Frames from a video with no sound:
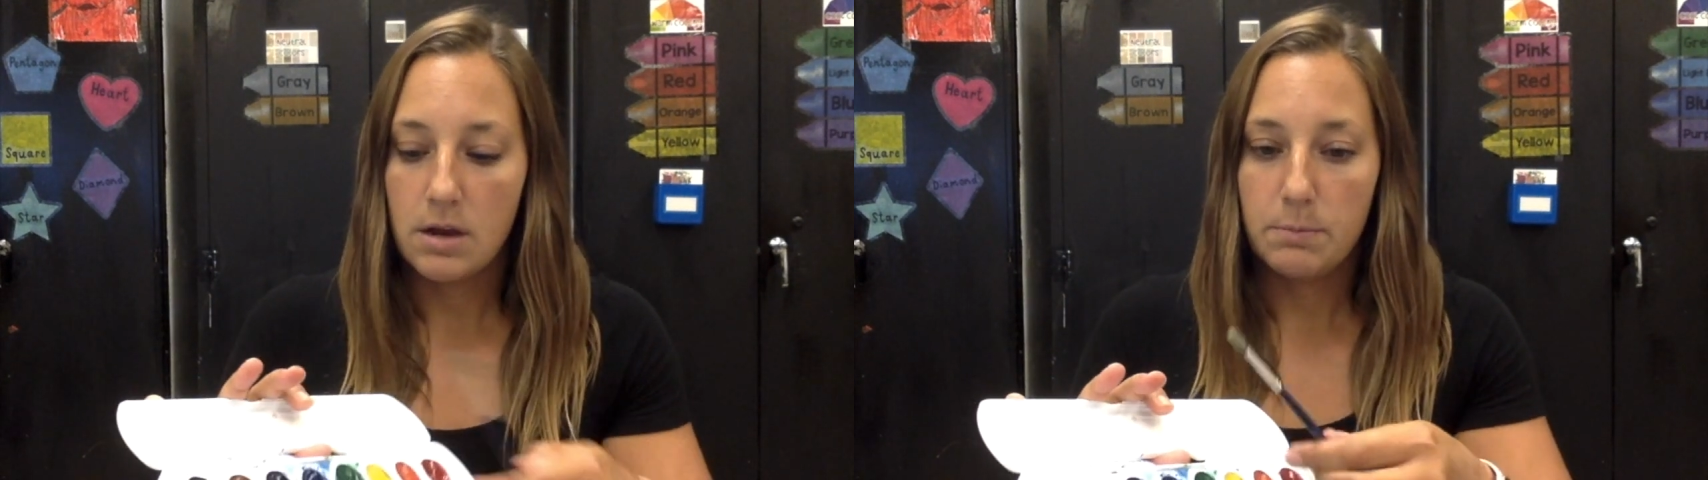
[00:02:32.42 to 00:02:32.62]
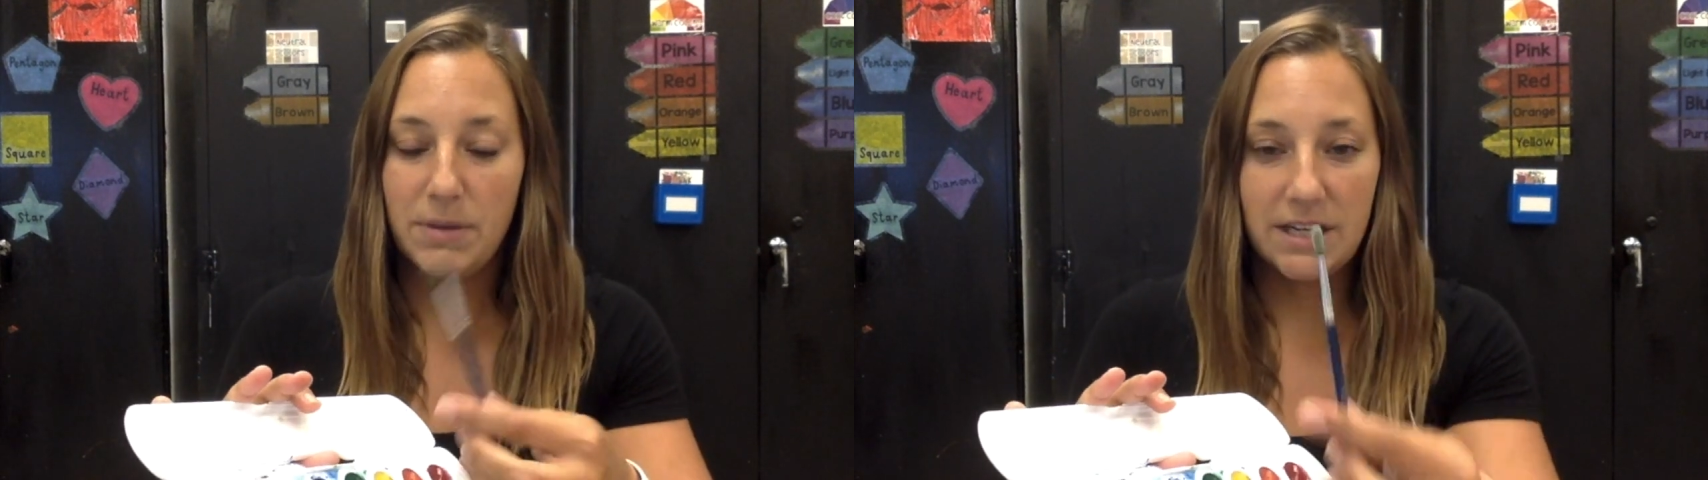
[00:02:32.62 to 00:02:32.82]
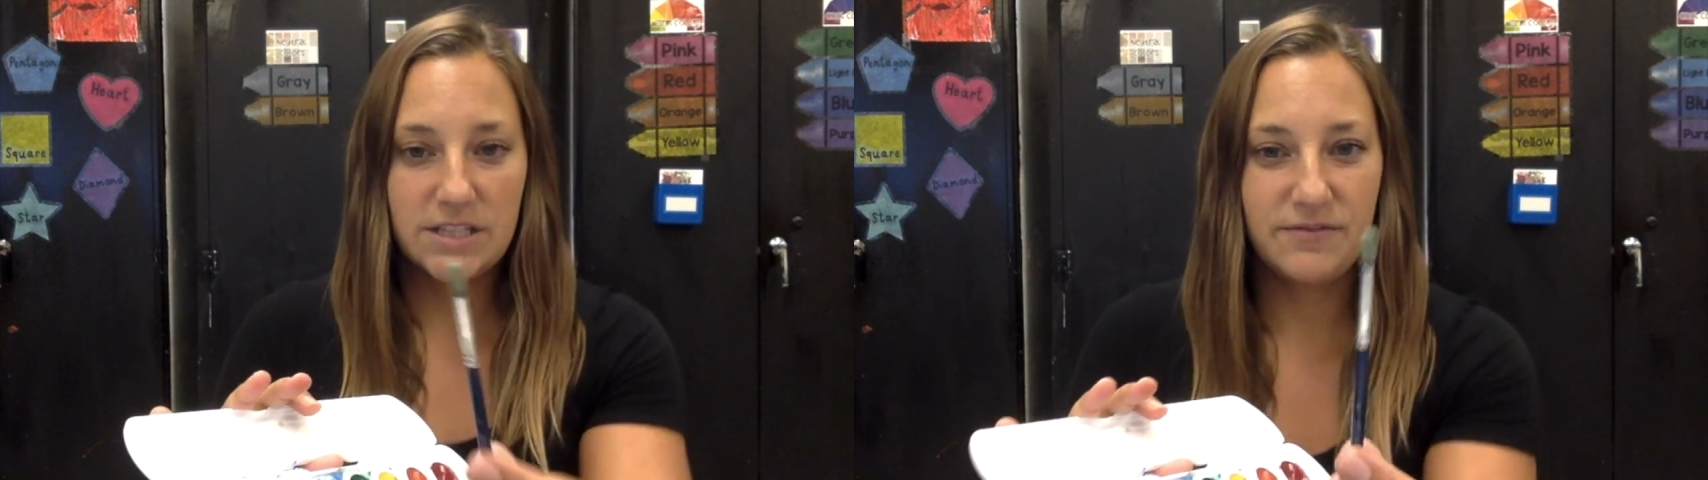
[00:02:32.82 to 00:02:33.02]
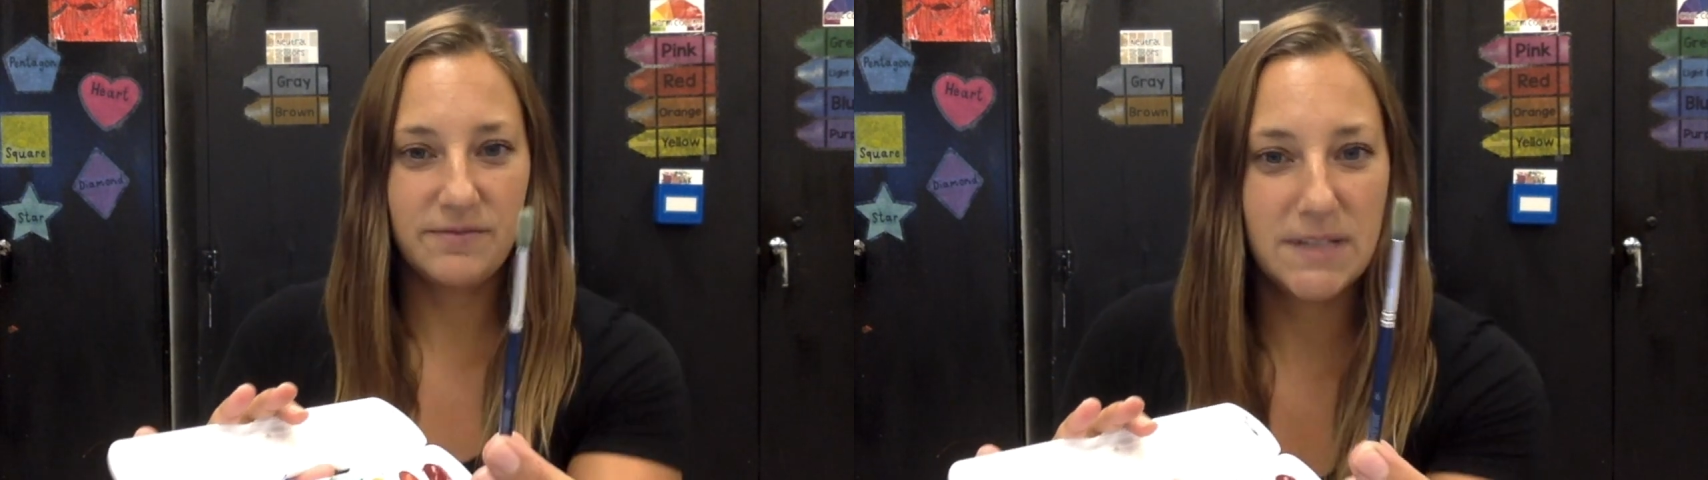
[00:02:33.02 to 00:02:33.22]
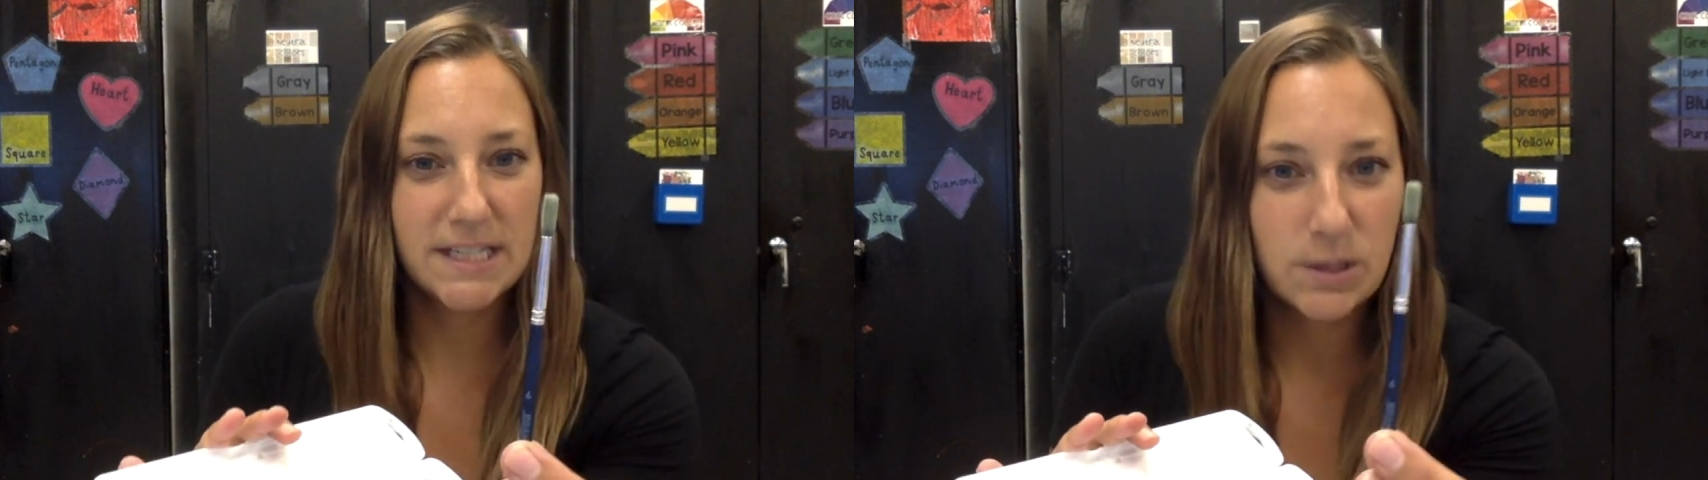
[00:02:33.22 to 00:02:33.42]
but it's
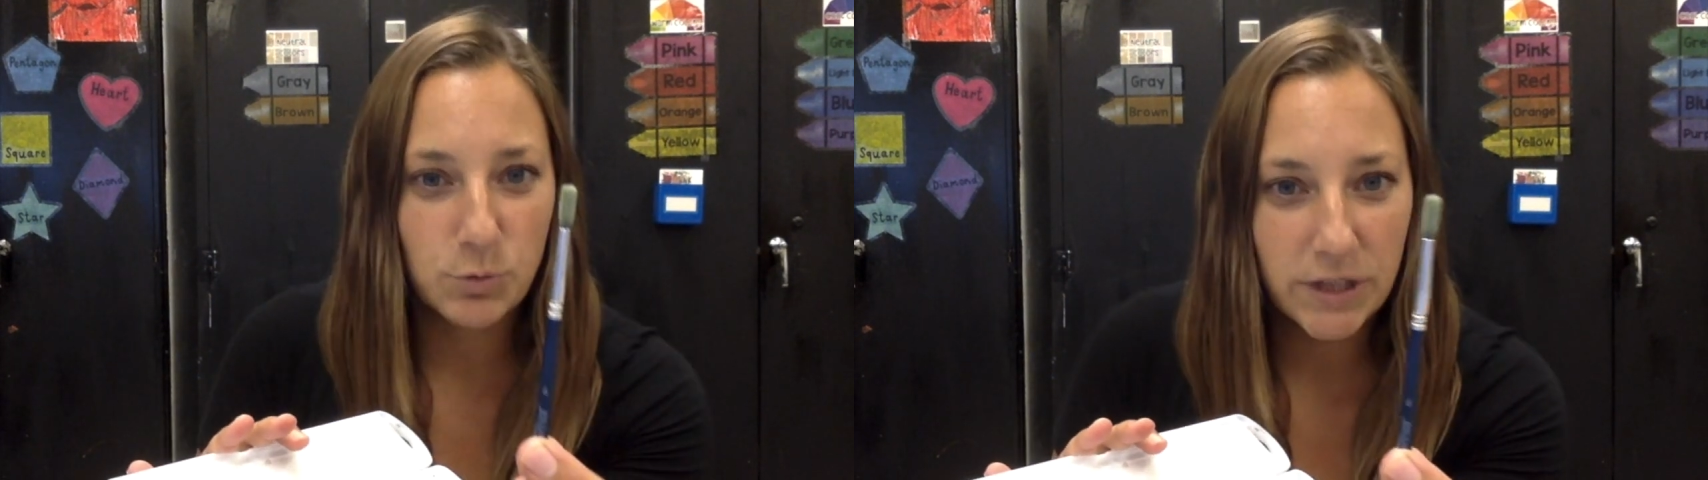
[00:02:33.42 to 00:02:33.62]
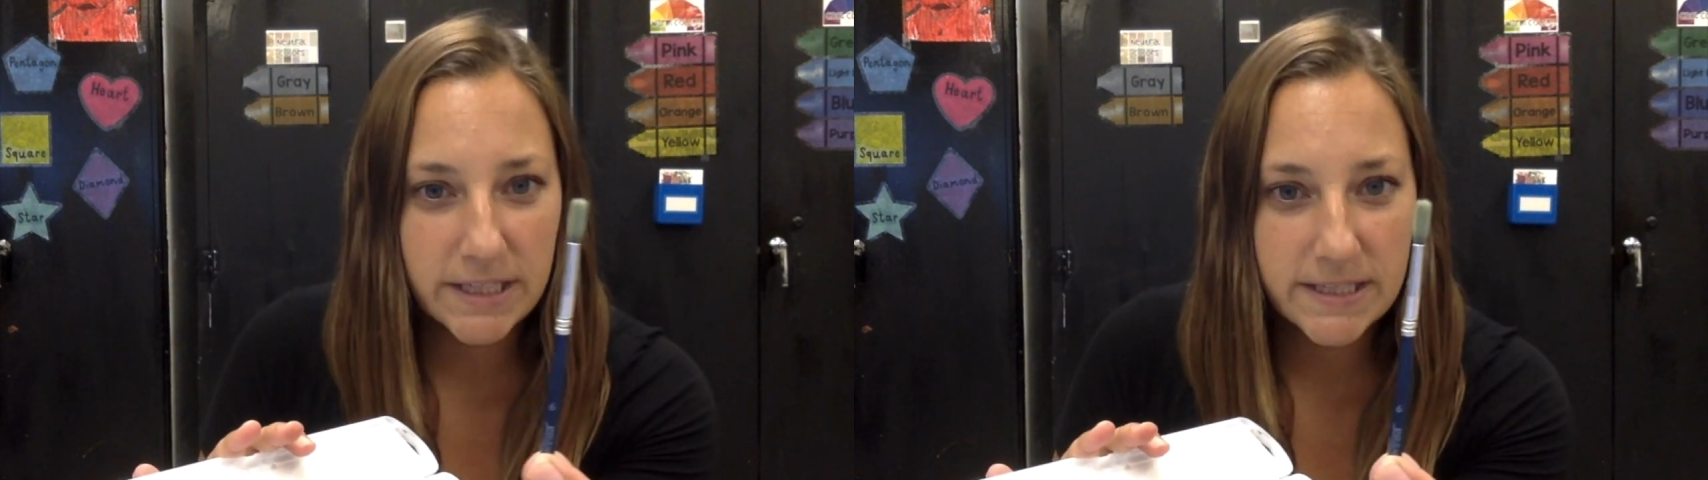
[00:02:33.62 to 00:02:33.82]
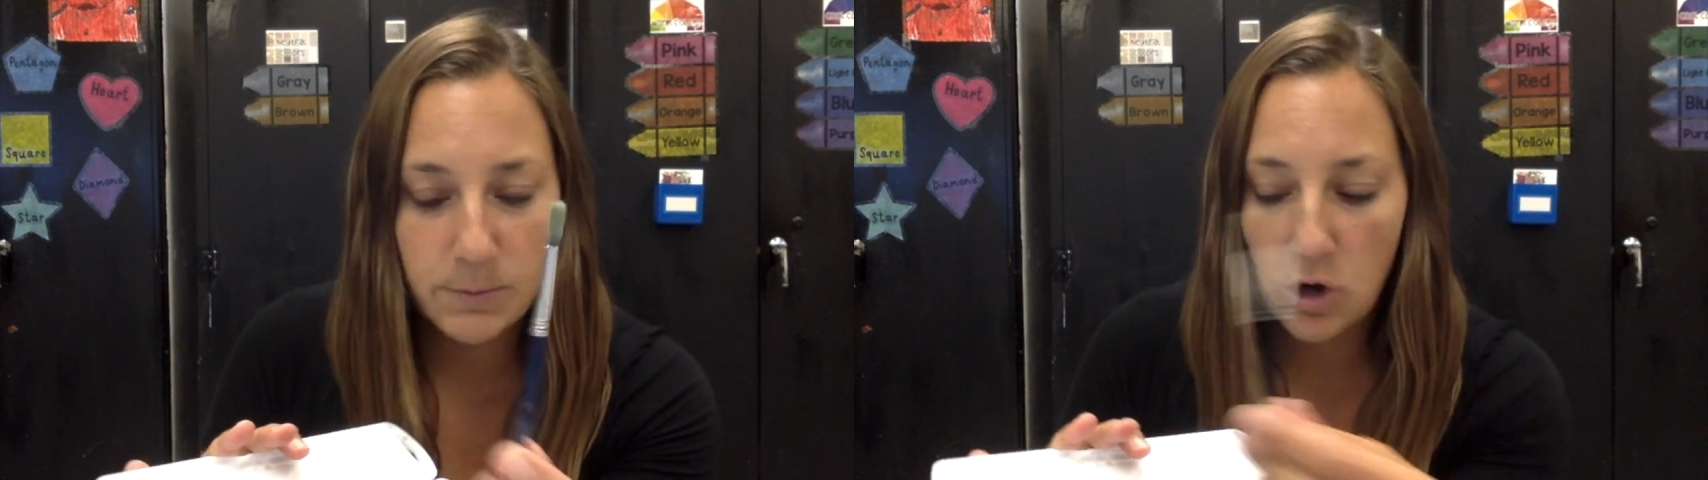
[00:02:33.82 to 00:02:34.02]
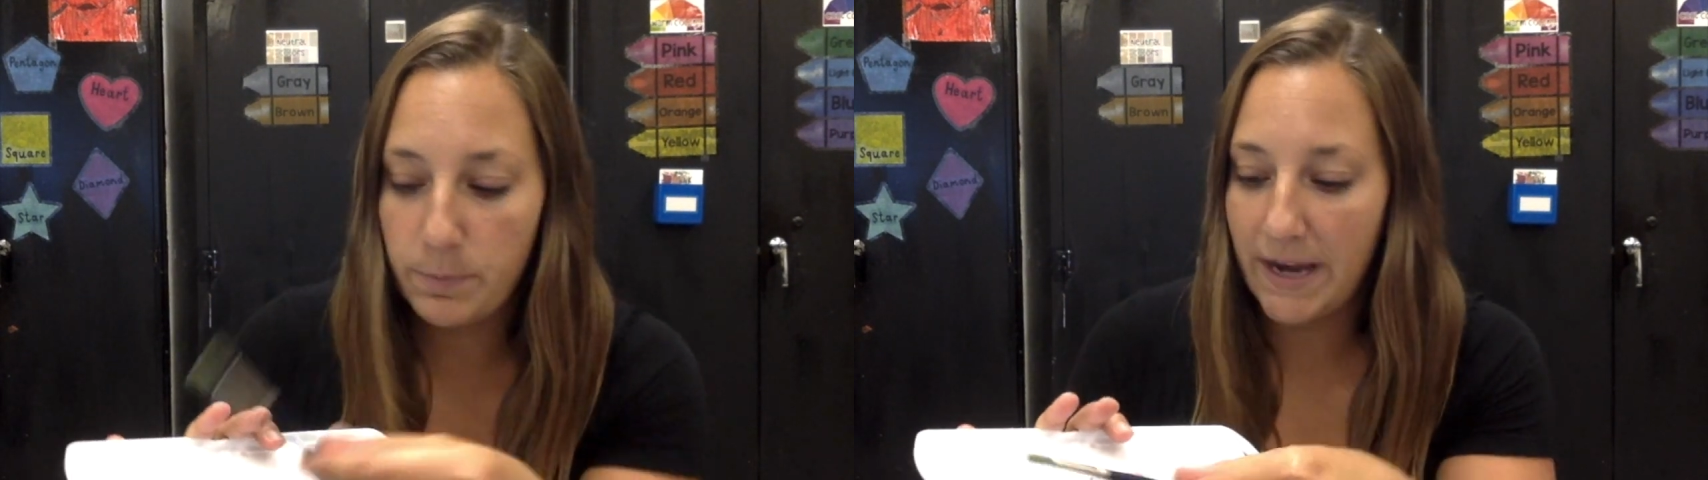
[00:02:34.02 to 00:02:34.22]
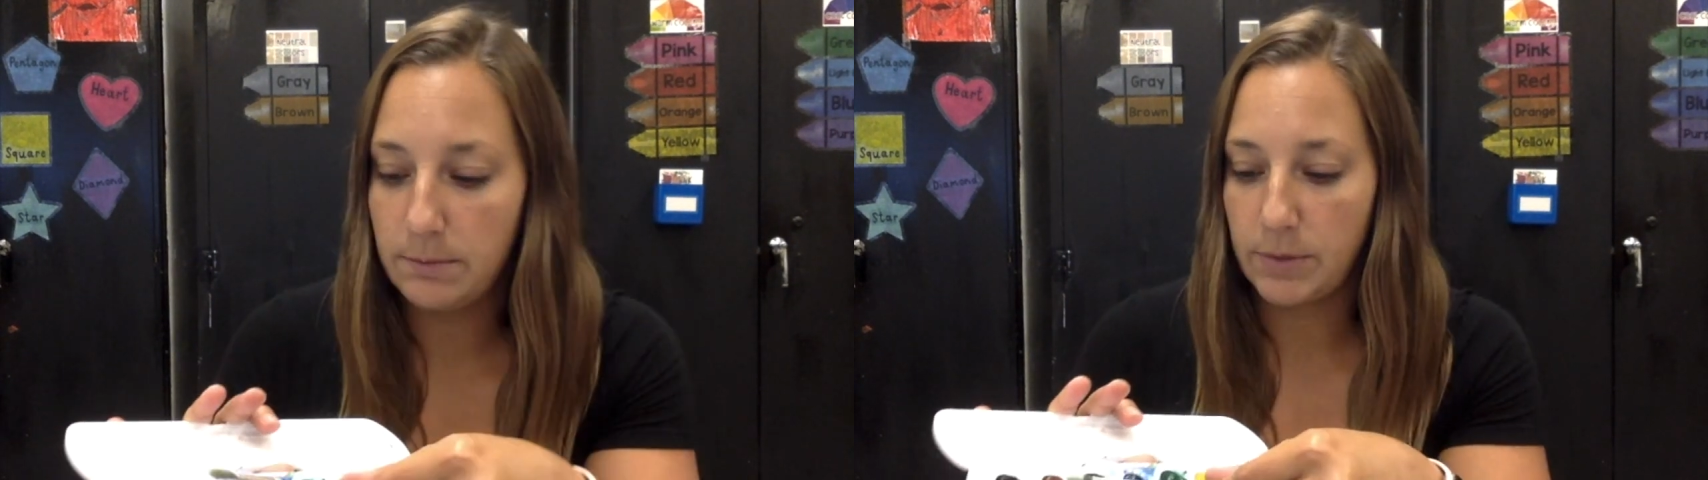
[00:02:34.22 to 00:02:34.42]
a really small
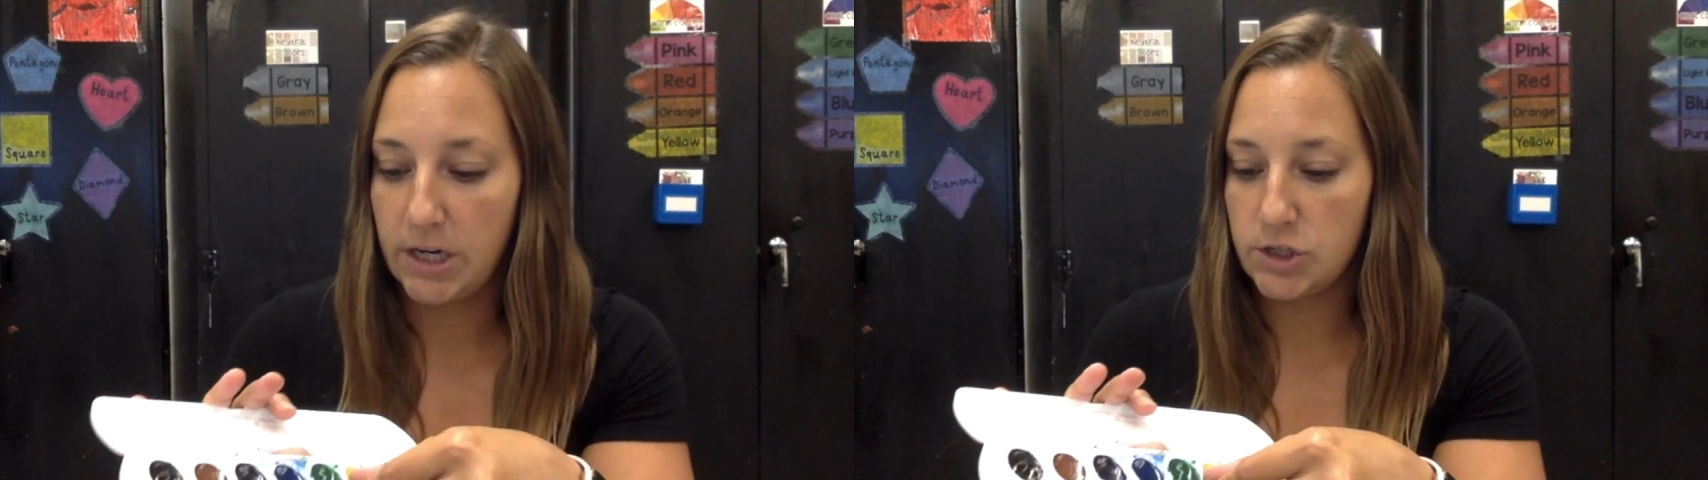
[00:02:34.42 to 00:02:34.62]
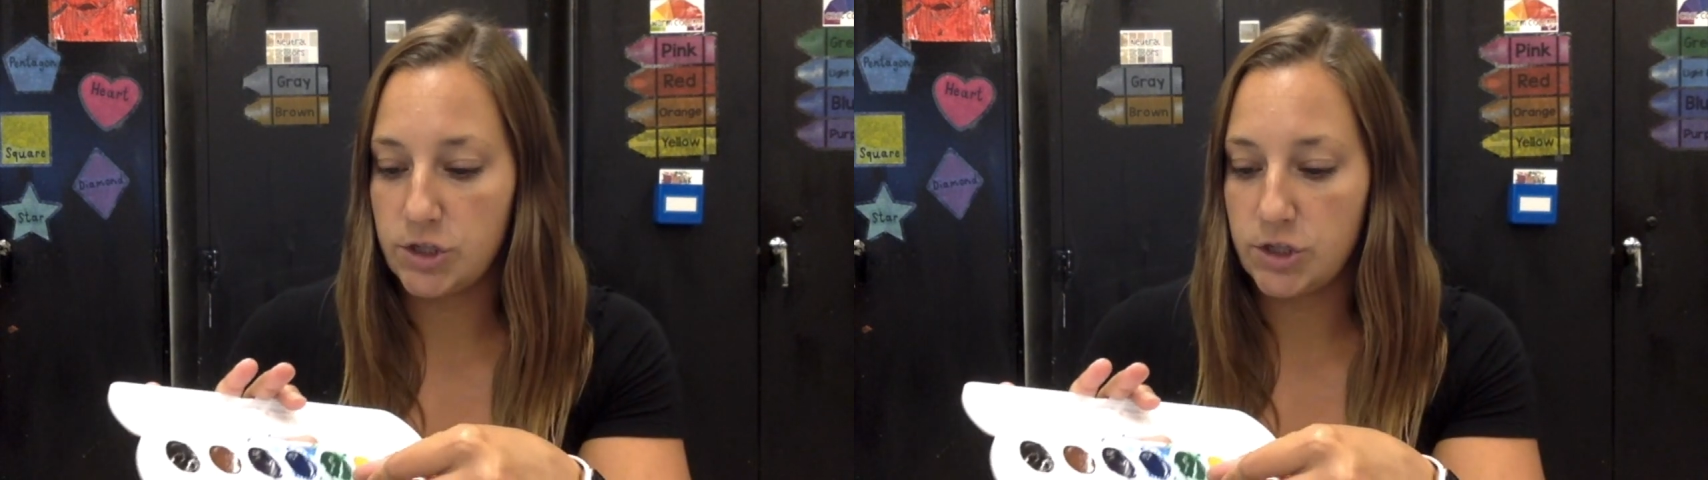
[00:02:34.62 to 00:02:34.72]
paintbrush.